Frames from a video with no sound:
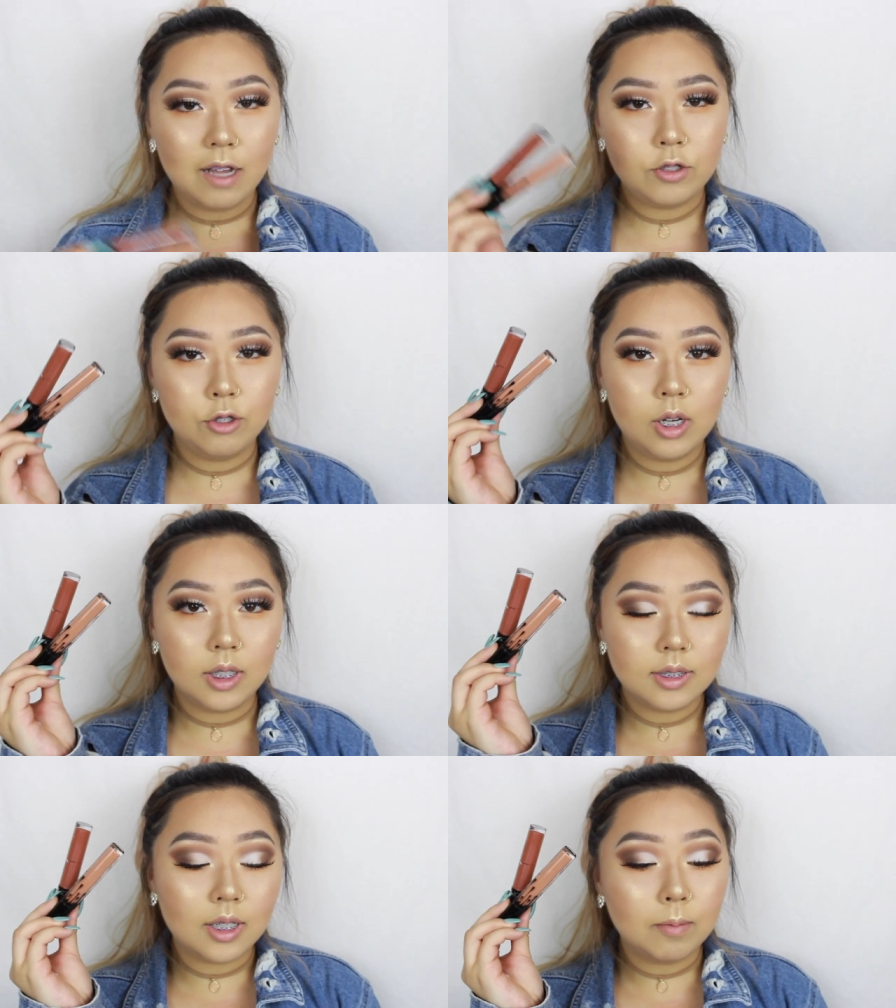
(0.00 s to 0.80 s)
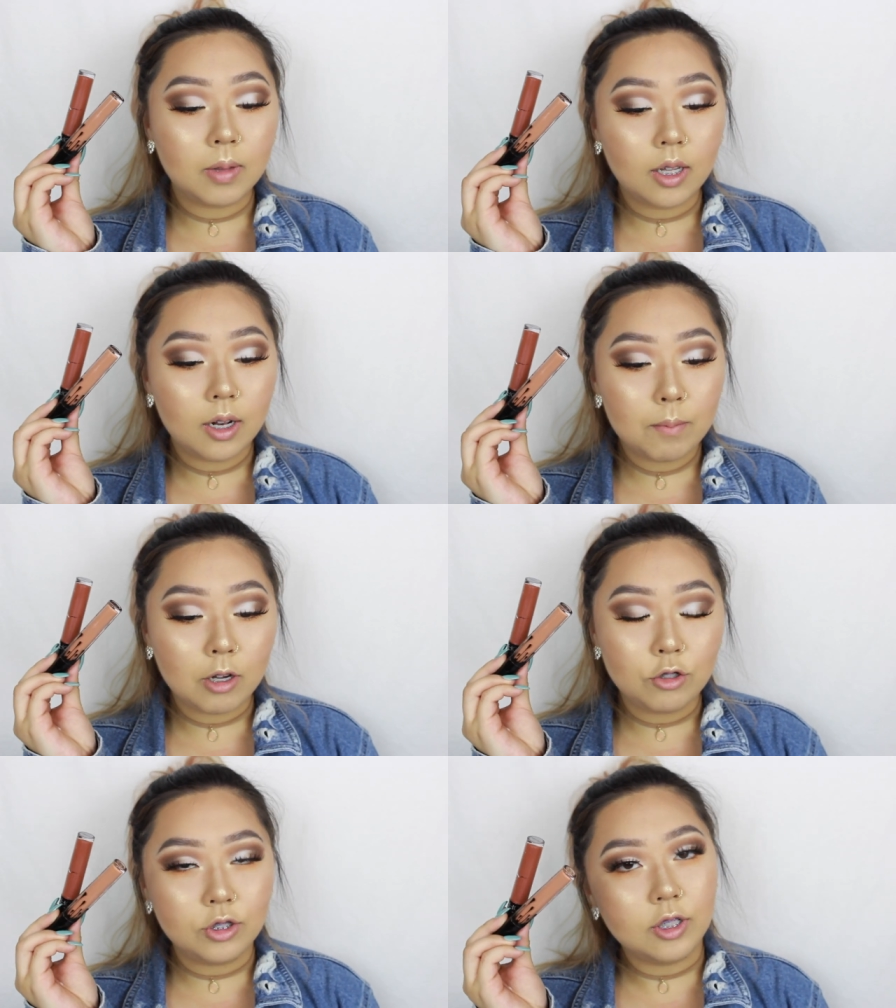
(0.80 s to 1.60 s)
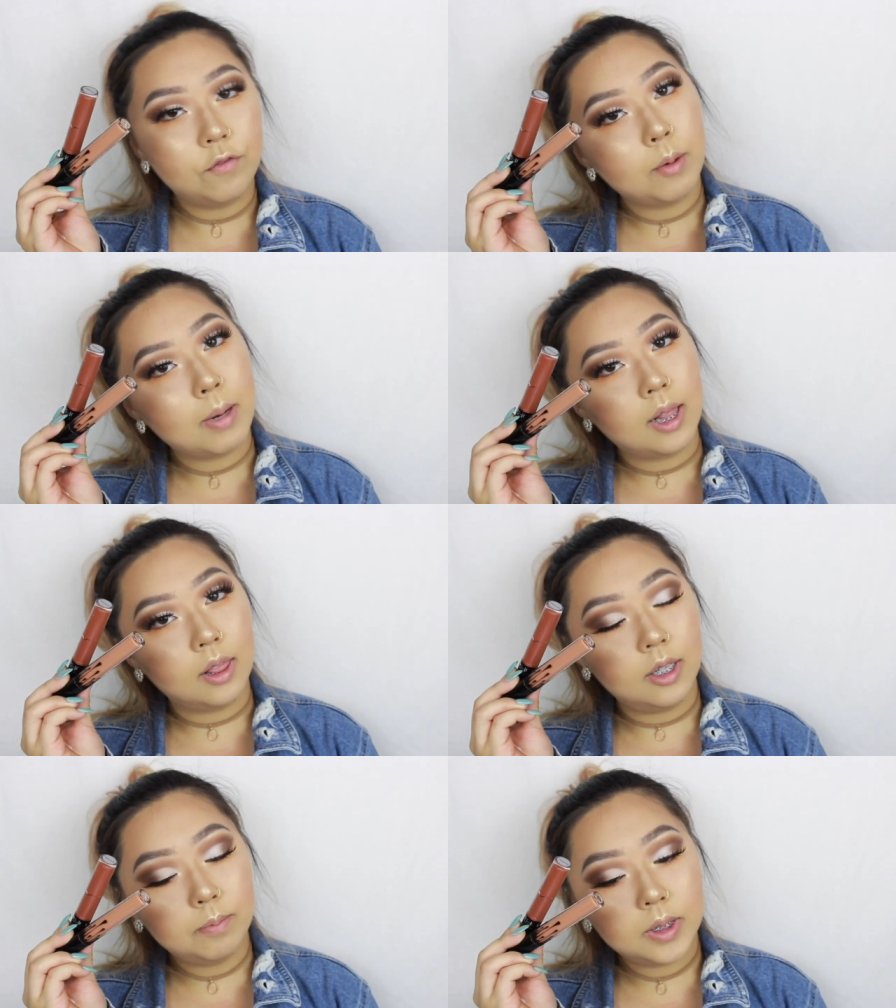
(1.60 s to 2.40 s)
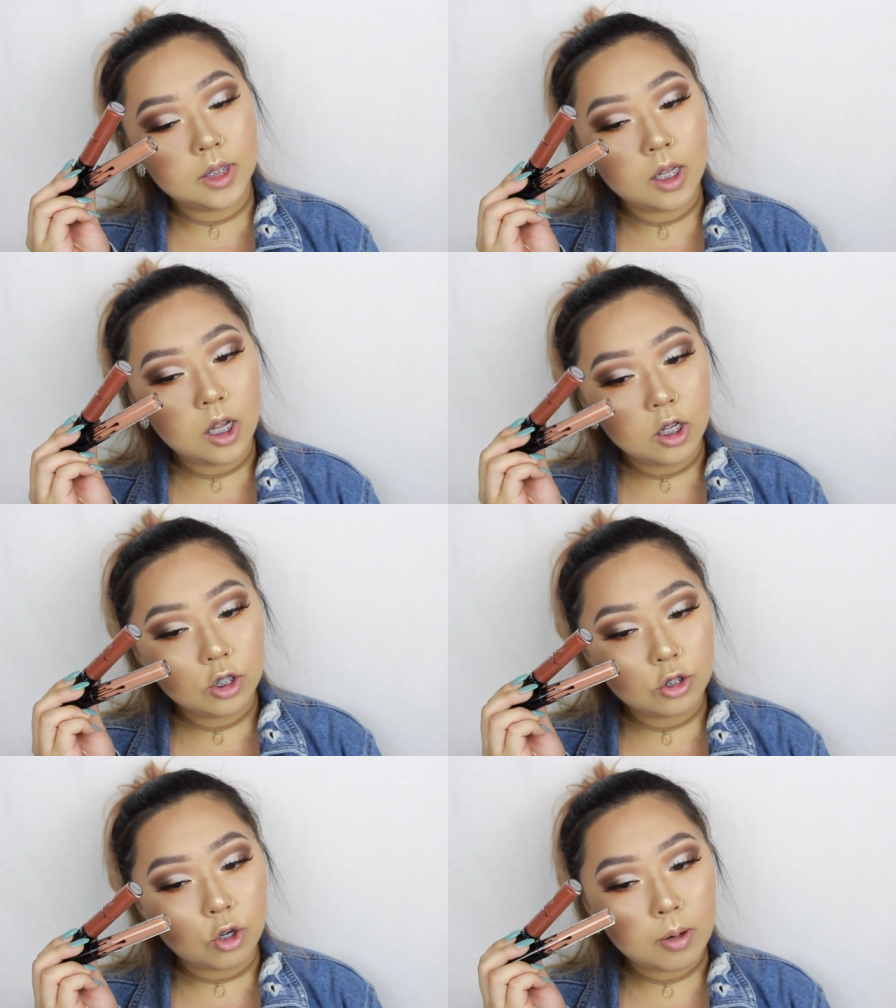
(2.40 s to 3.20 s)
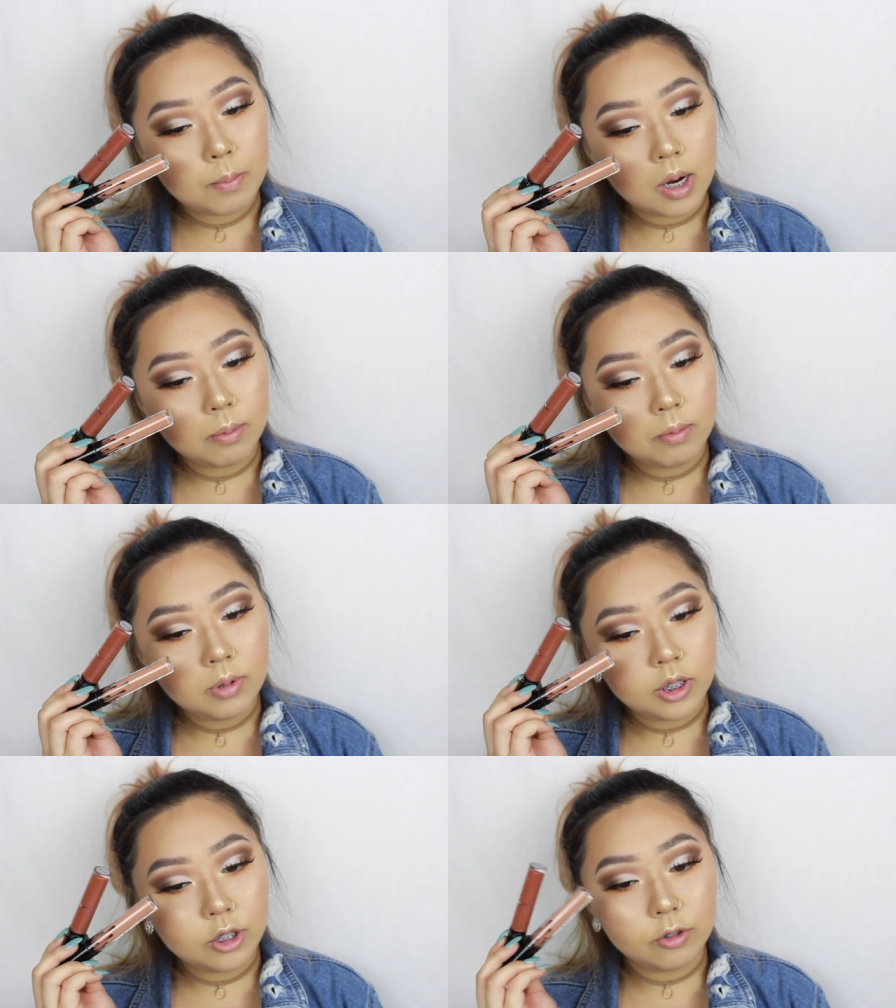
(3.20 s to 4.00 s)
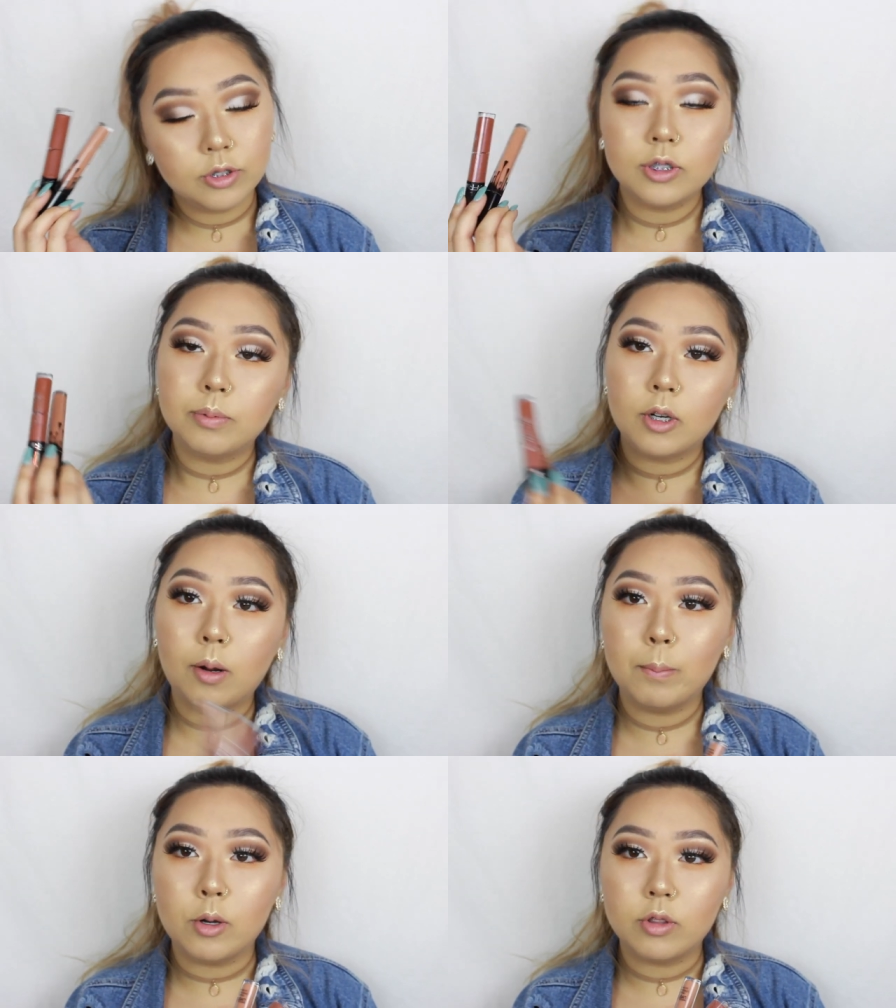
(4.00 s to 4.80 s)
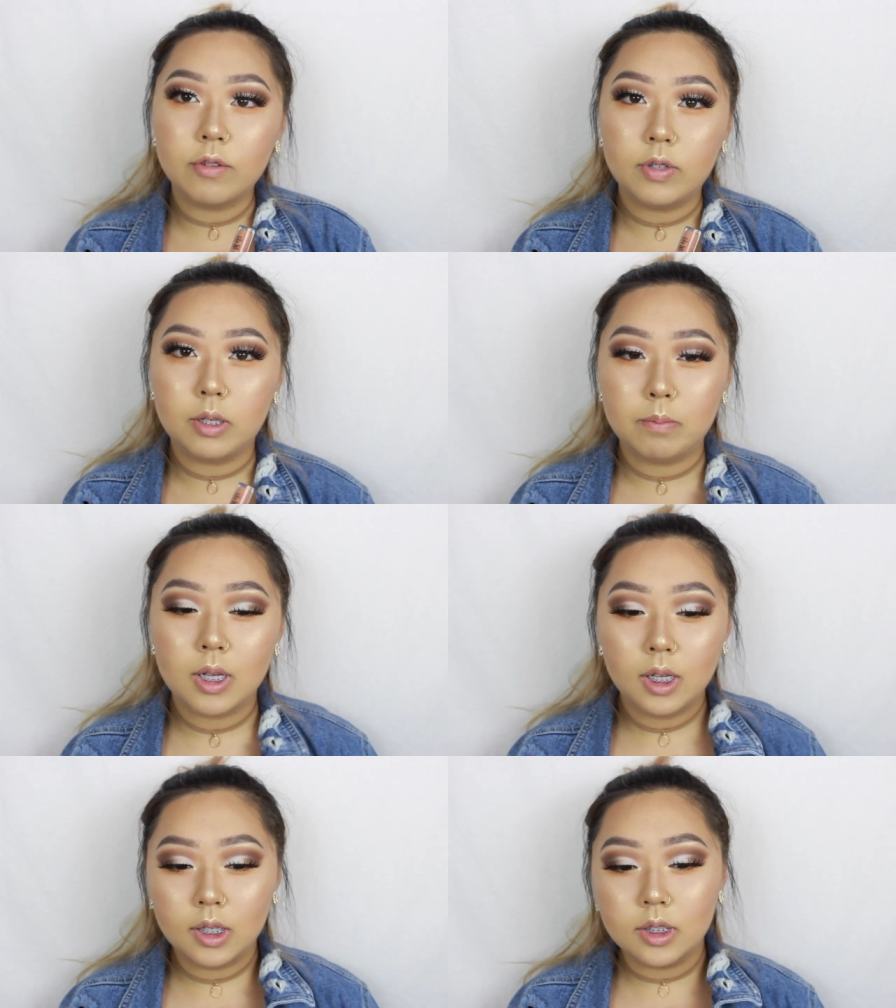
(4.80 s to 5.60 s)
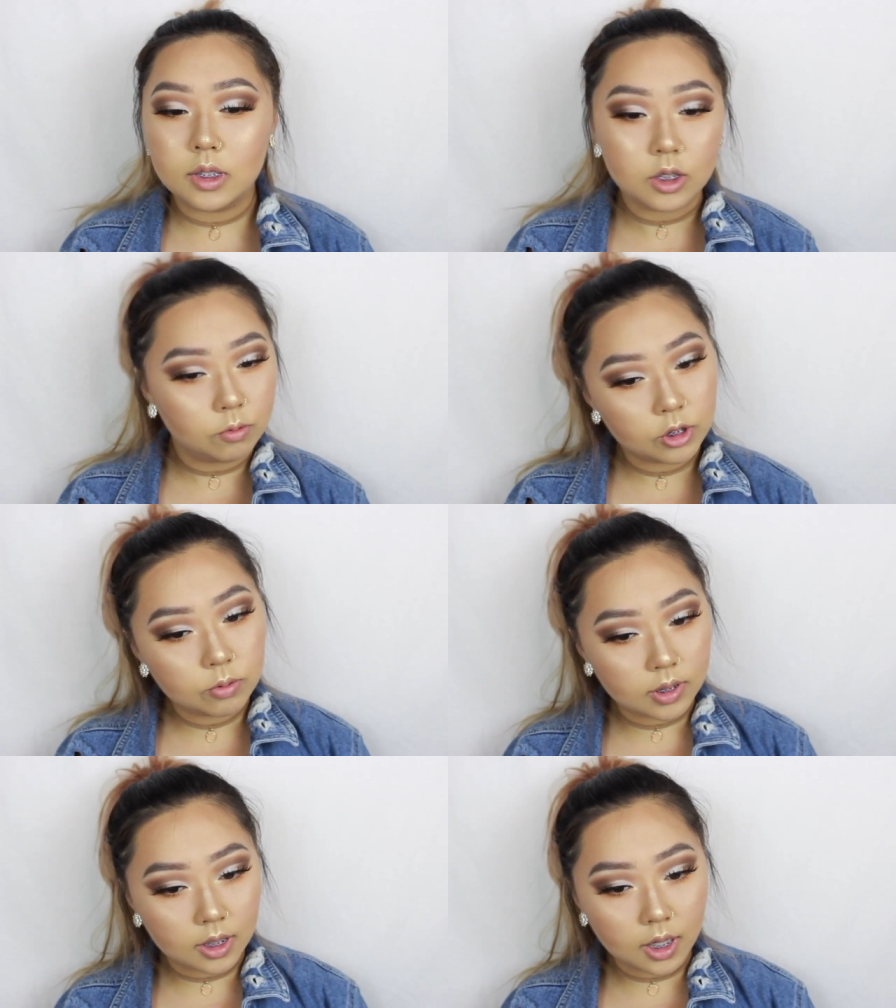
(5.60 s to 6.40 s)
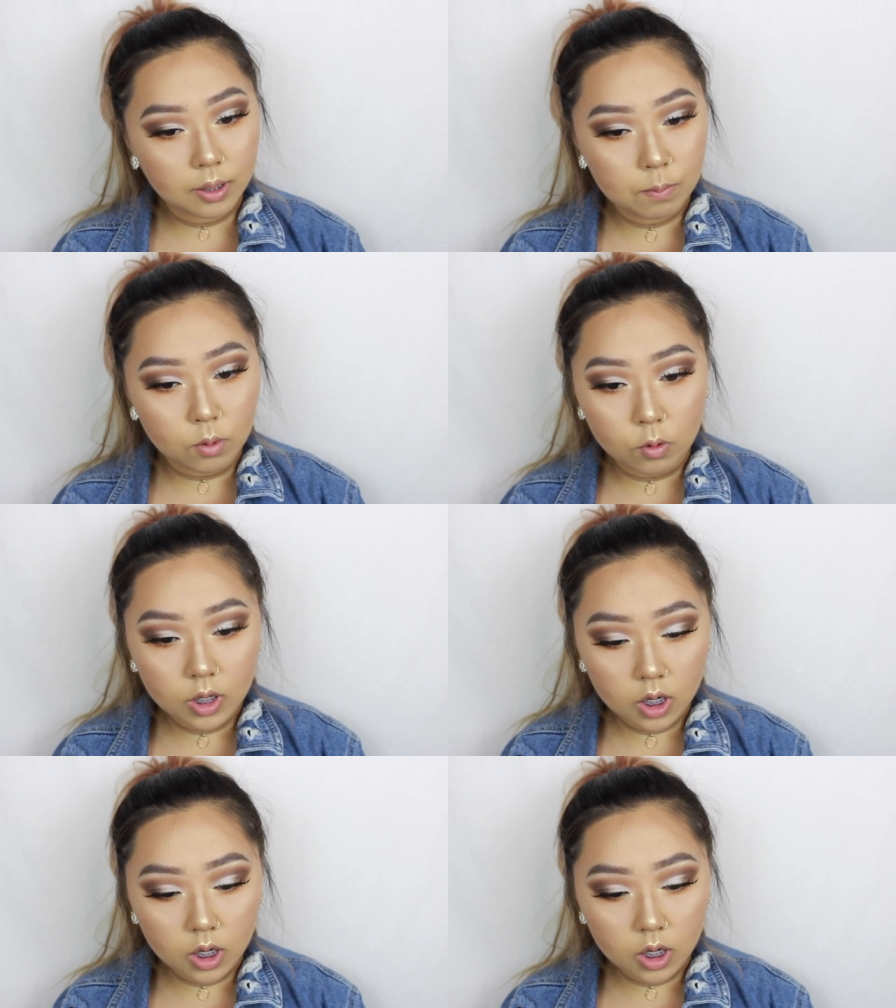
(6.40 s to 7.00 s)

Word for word: I have two colors that I'm thinking about using for my lips, so I'm probably going to put on both of them and see which one I like more.